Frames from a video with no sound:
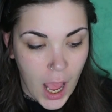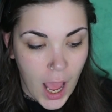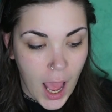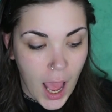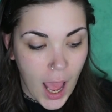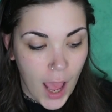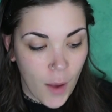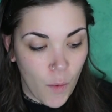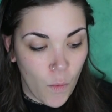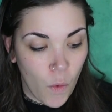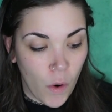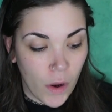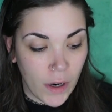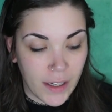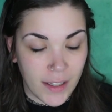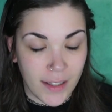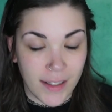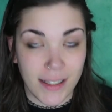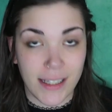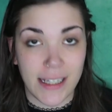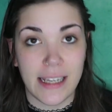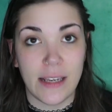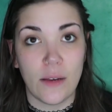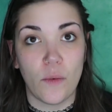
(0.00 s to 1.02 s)
I want to
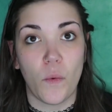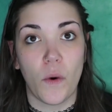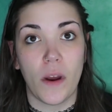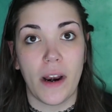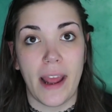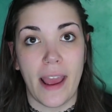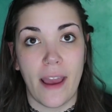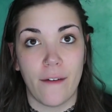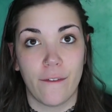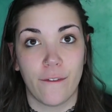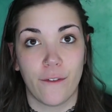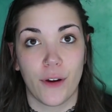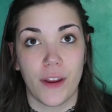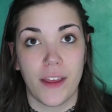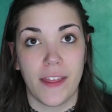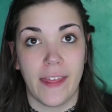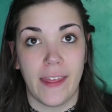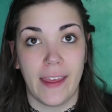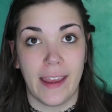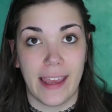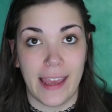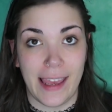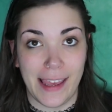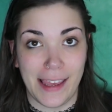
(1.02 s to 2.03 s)
see what
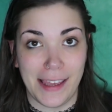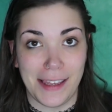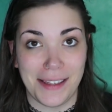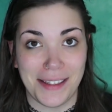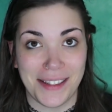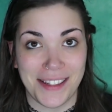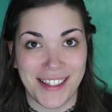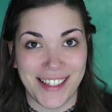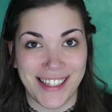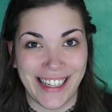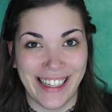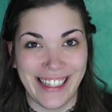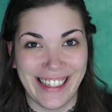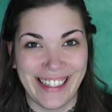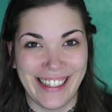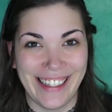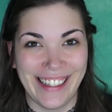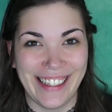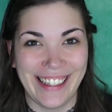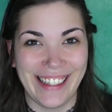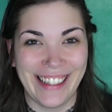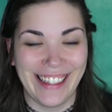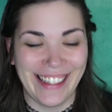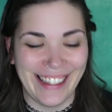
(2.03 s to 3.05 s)
everything is.
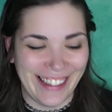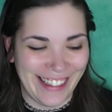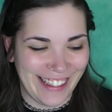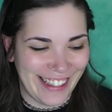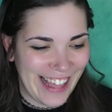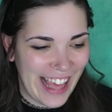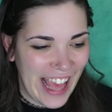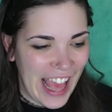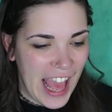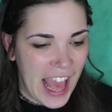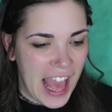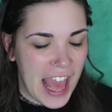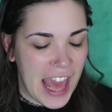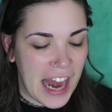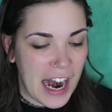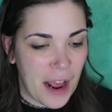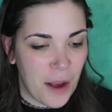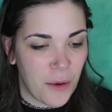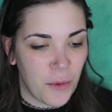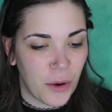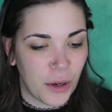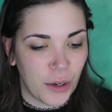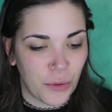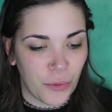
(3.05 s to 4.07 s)
And
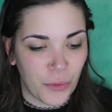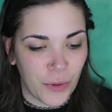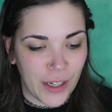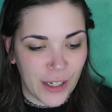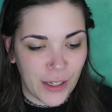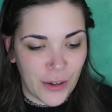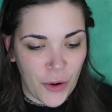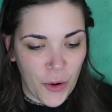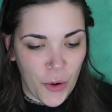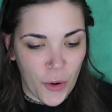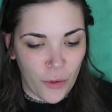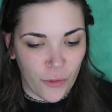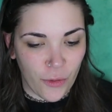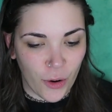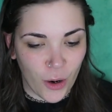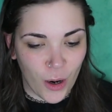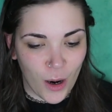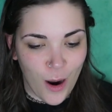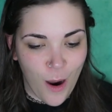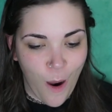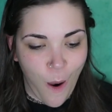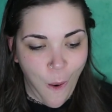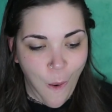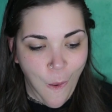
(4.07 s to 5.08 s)
I want to read
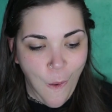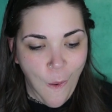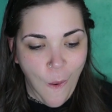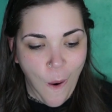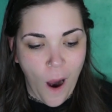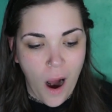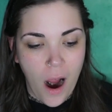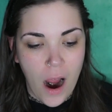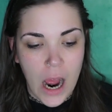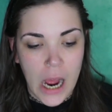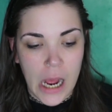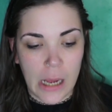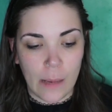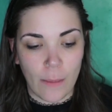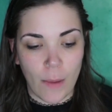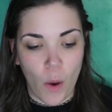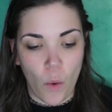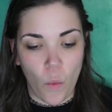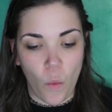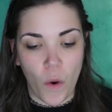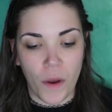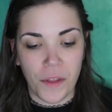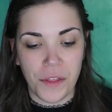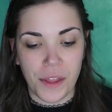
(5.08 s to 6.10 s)
over.
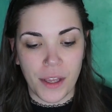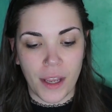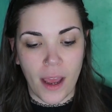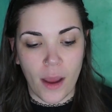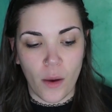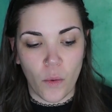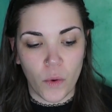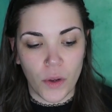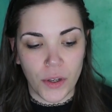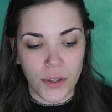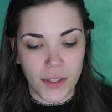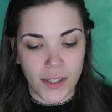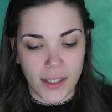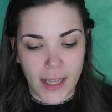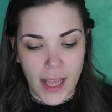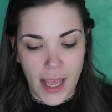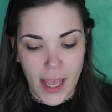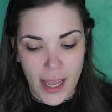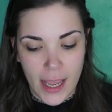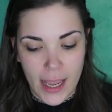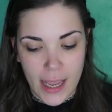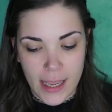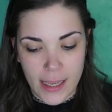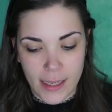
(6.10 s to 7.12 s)
Um, one thing I will
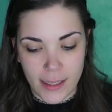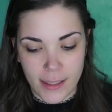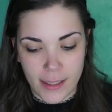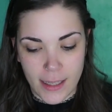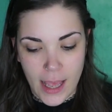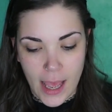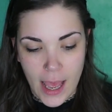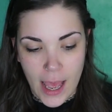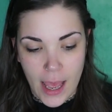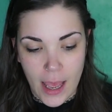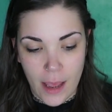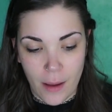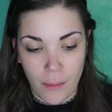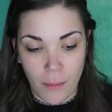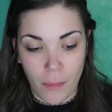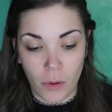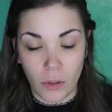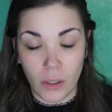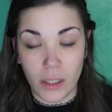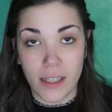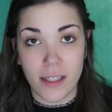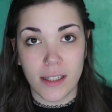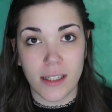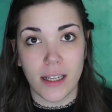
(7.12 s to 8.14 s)
say is that
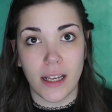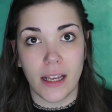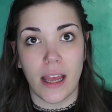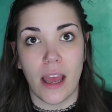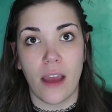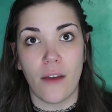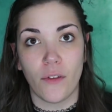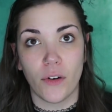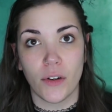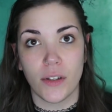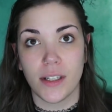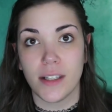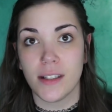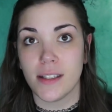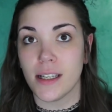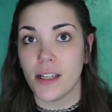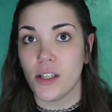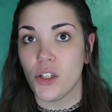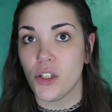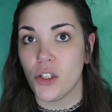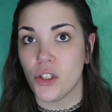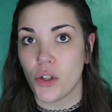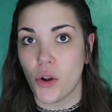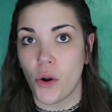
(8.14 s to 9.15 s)
Melissa, ever since I
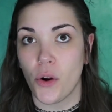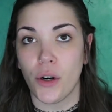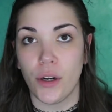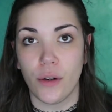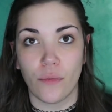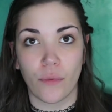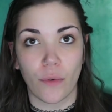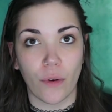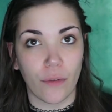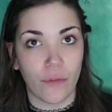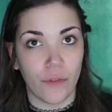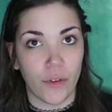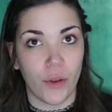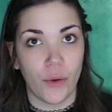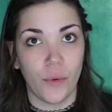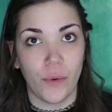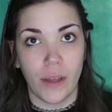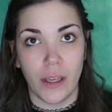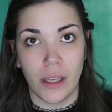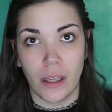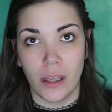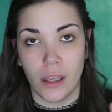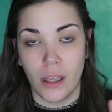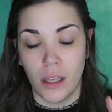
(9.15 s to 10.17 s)
started
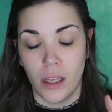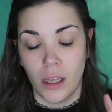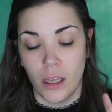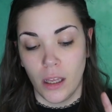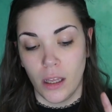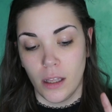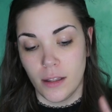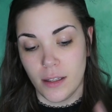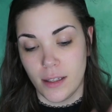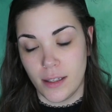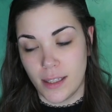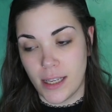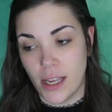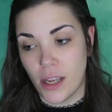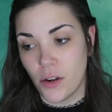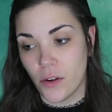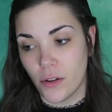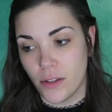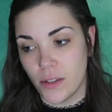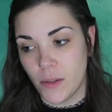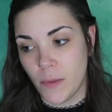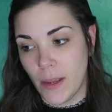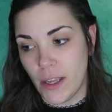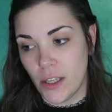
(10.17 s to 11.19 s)
reviewing the
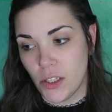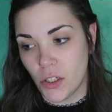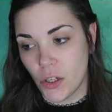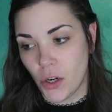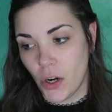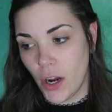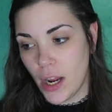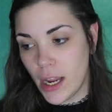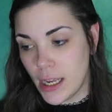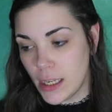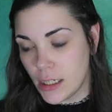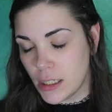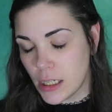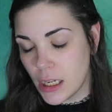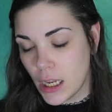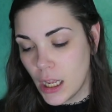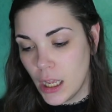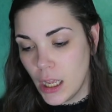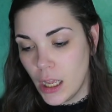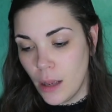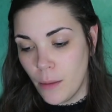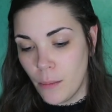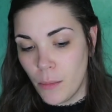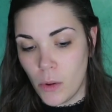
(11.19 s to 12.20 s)
Sacred Space Crate,
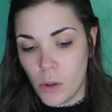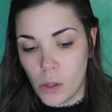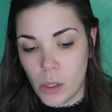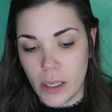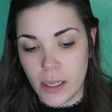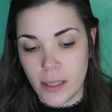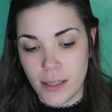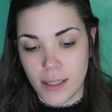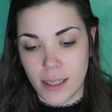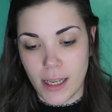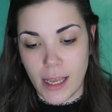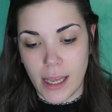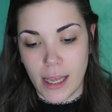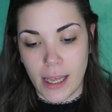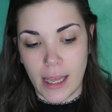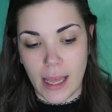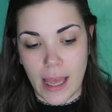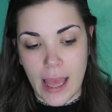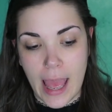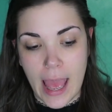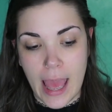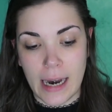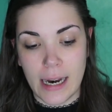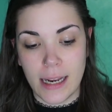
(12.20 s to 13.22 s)
Melissa,
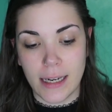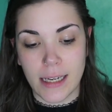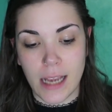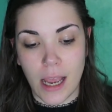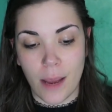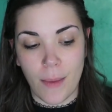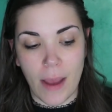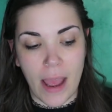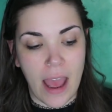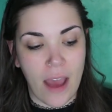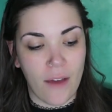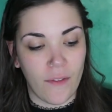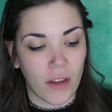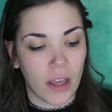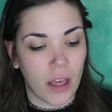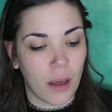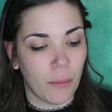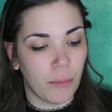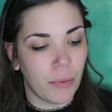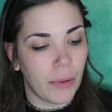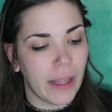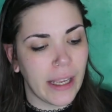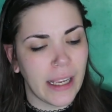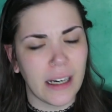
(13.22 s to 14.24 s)
anytime I have a
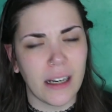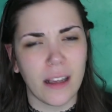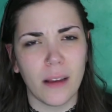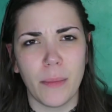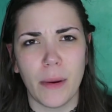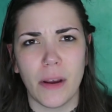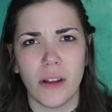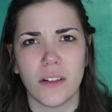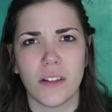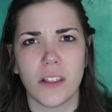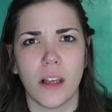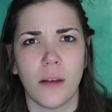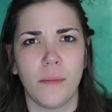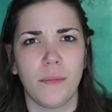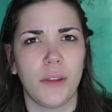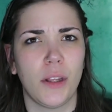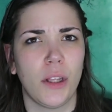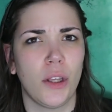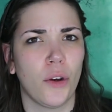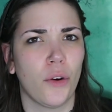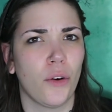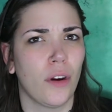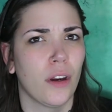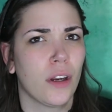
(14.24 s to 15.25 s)
complaint about
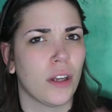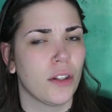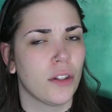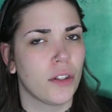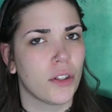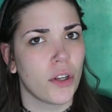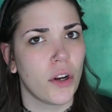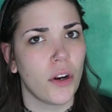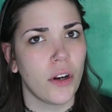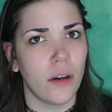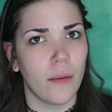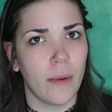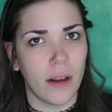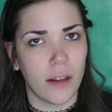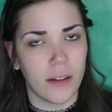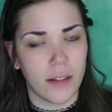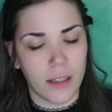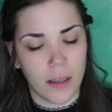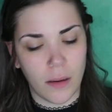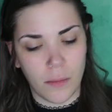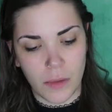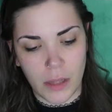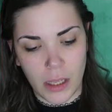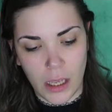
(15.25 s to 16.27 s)
something or a concern about
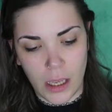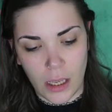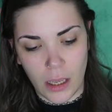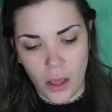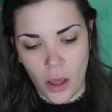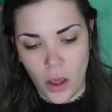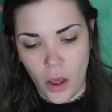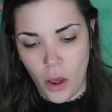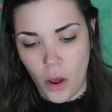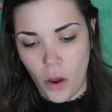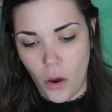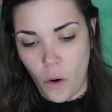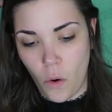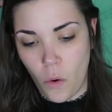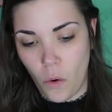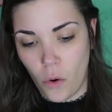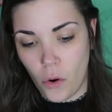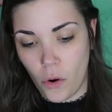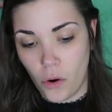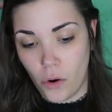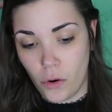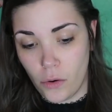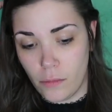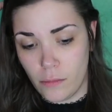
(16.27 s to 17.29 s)
something
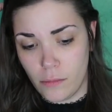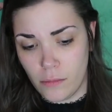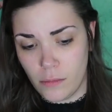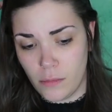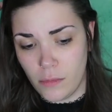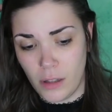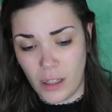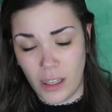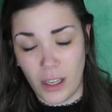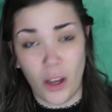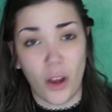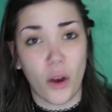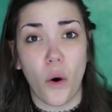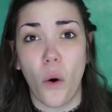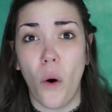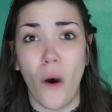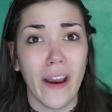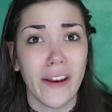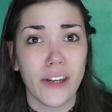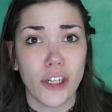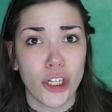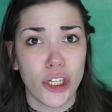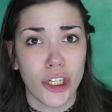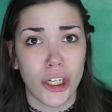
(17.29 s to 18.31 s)
or like a
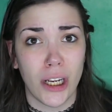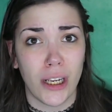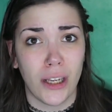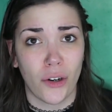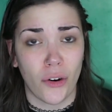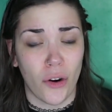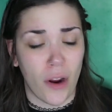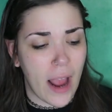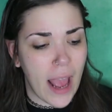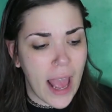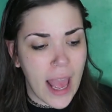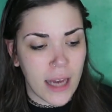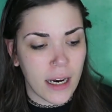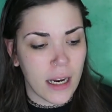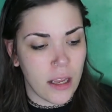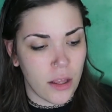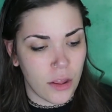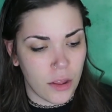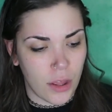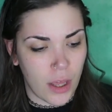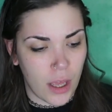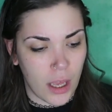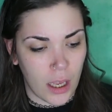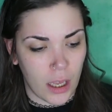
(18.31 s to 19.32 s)
question or
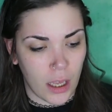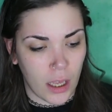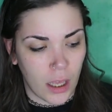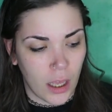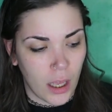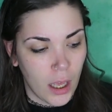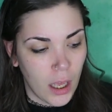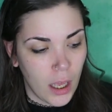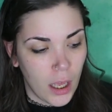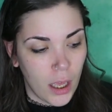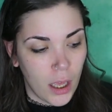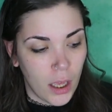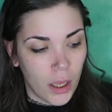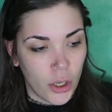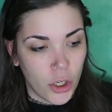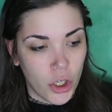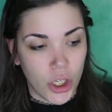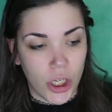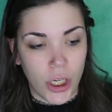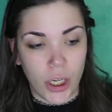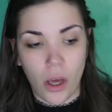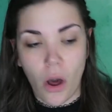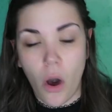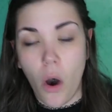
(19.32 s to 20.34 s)
anything,
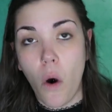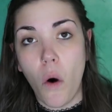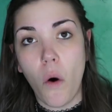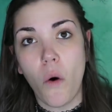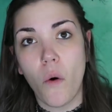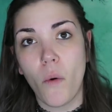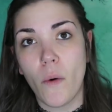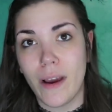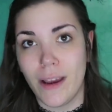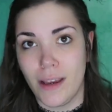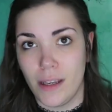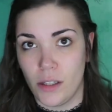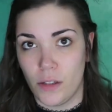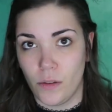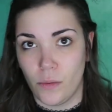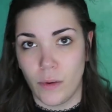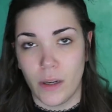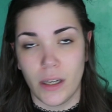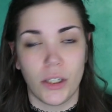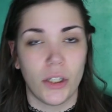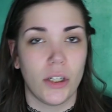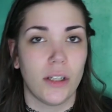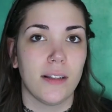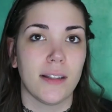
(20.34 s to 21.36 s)
she always
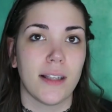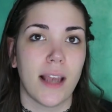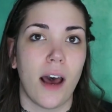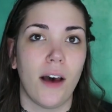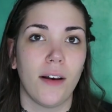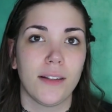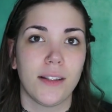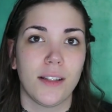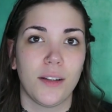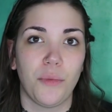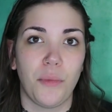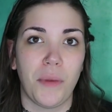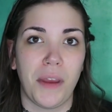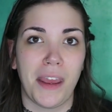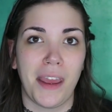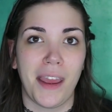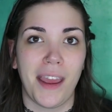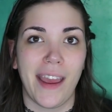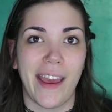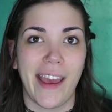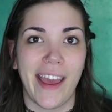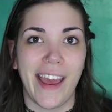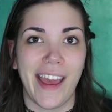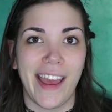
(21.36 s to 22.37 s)
reaches out to
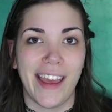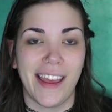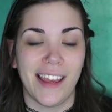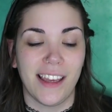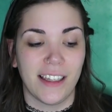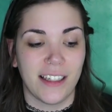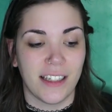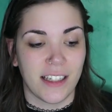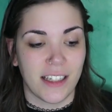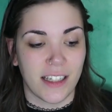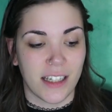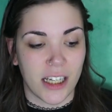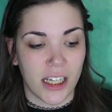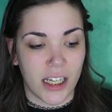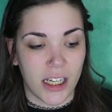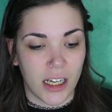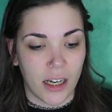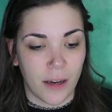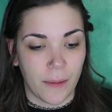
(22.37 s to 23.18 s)
me and